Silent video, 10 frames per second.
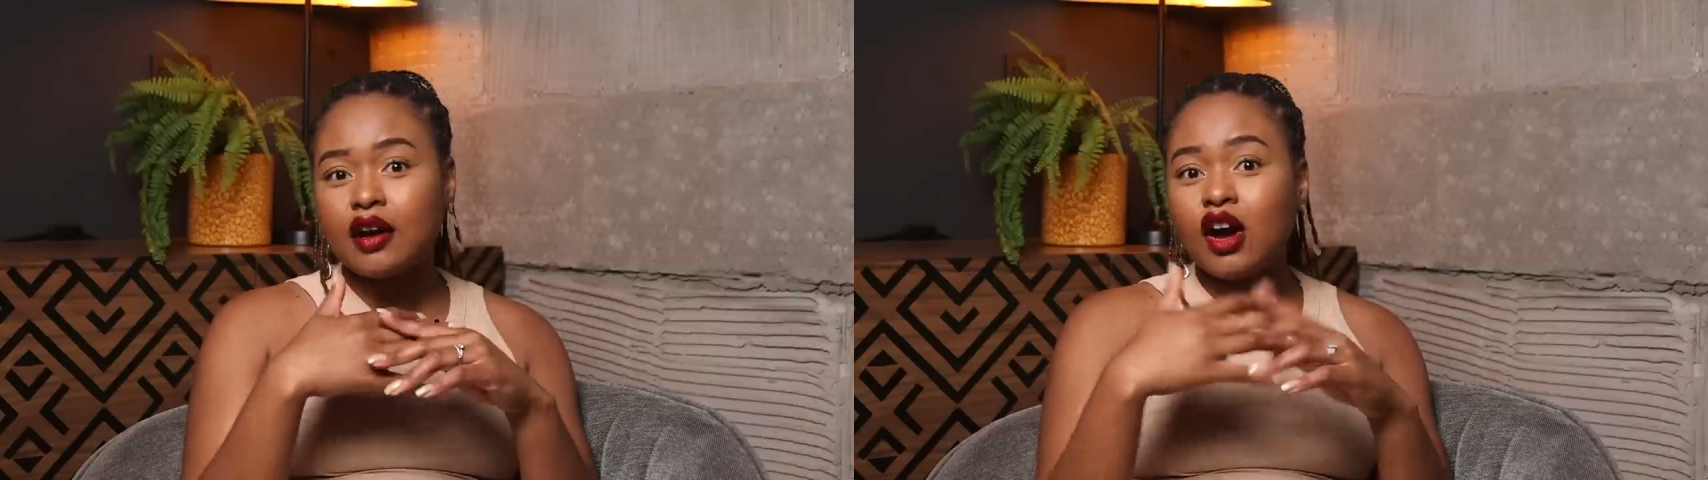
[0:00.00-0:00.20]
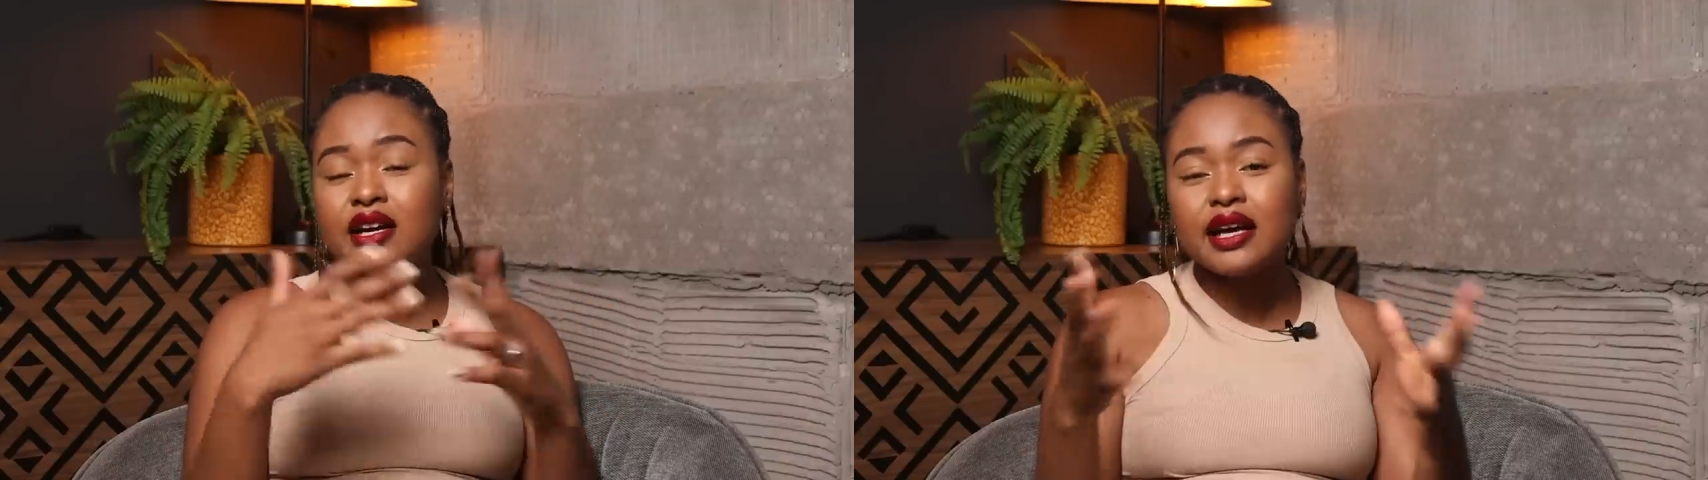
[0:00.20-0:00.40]

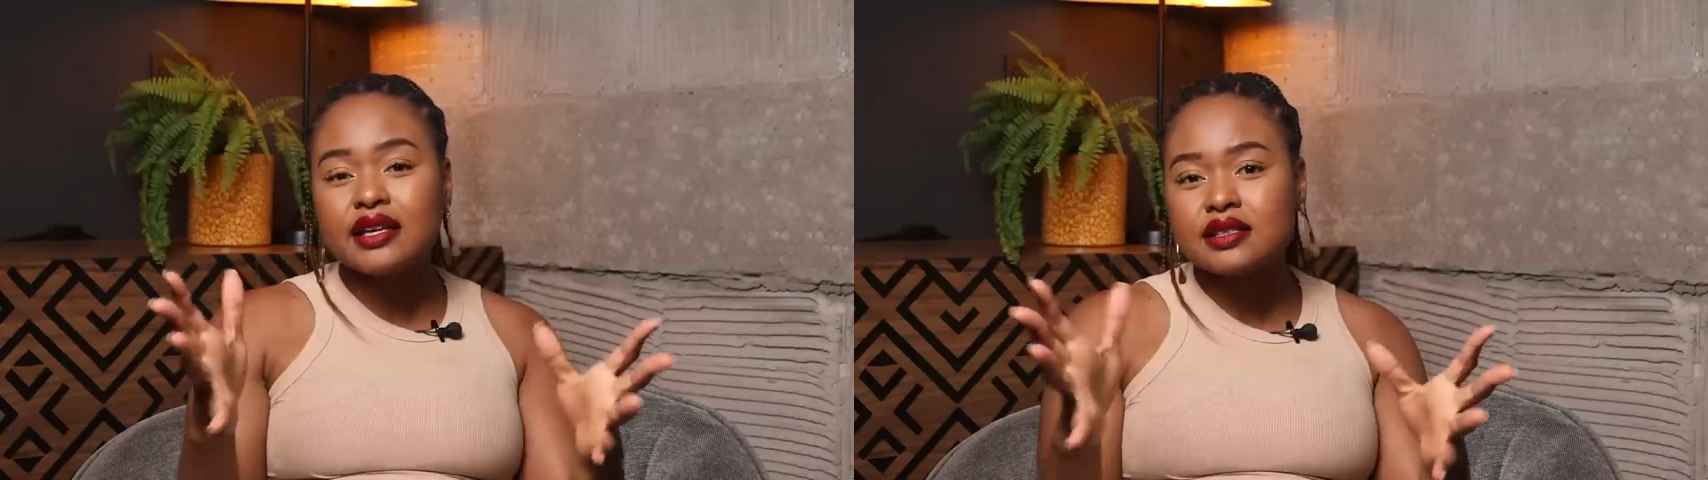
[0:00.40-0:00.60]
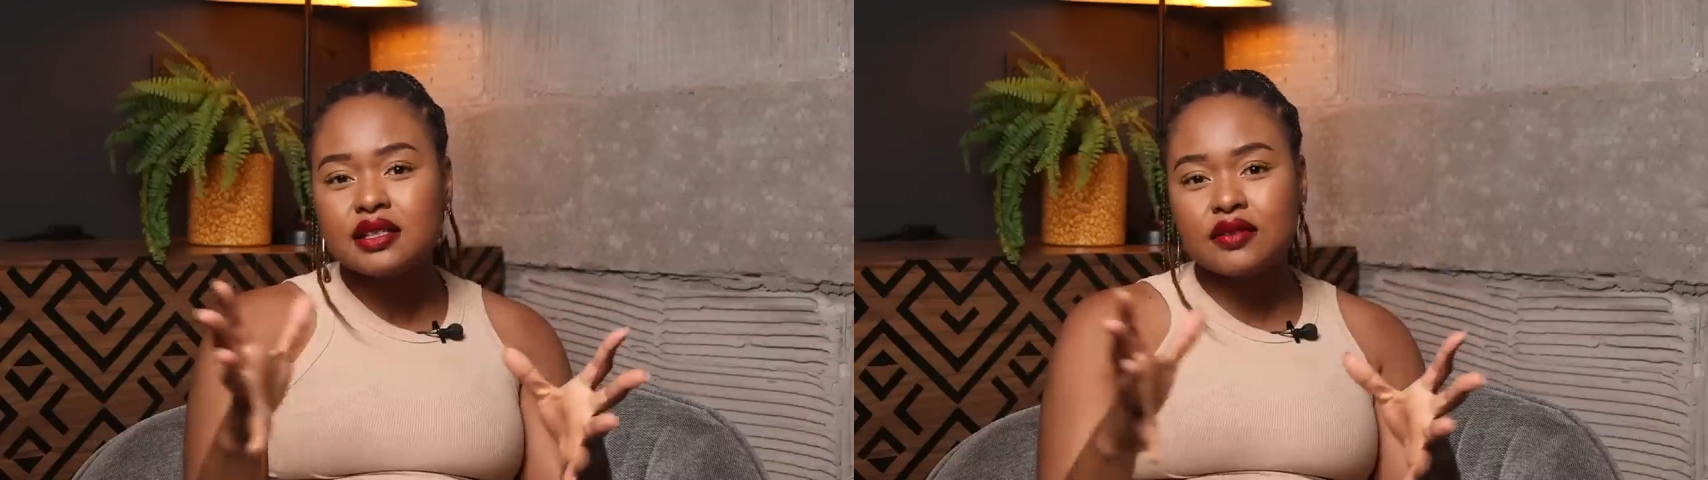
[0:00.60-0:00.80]
online
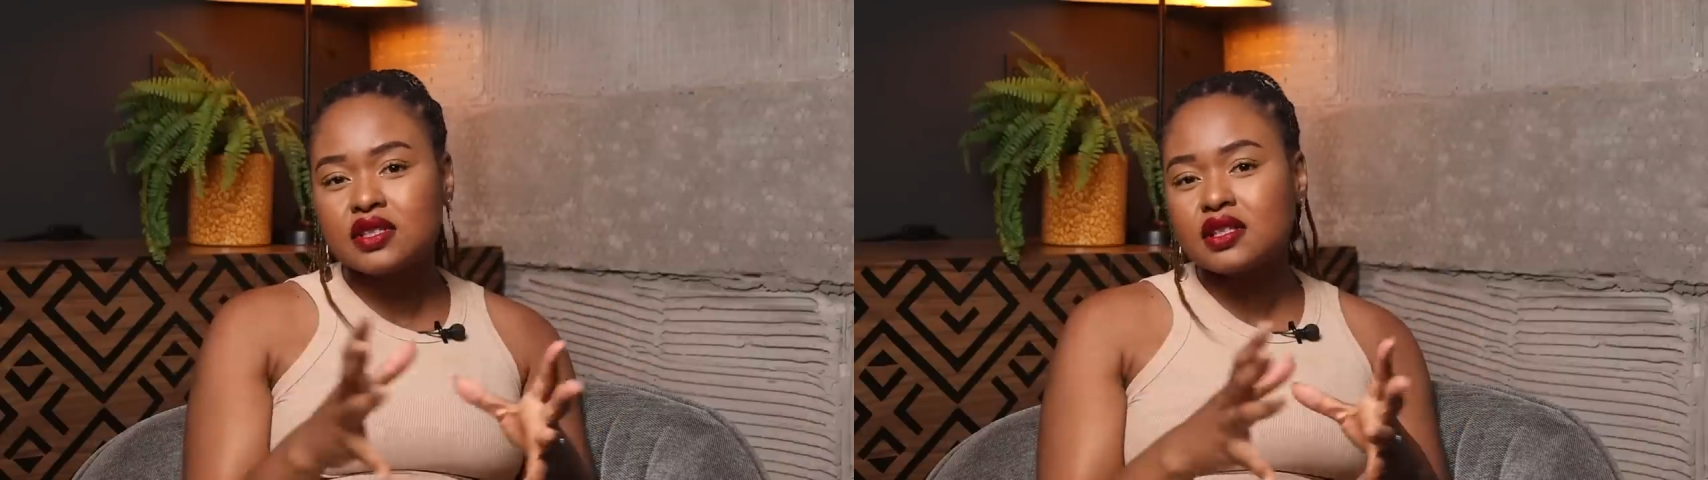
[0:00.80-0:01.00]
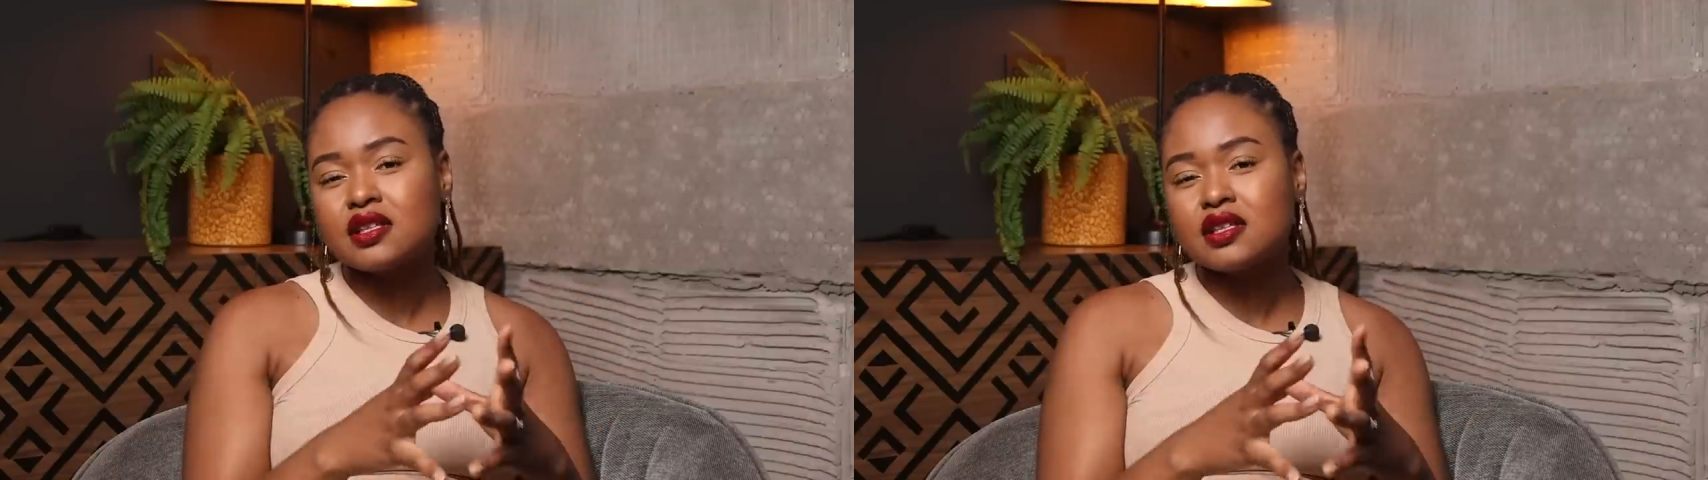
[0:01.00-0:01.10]
services.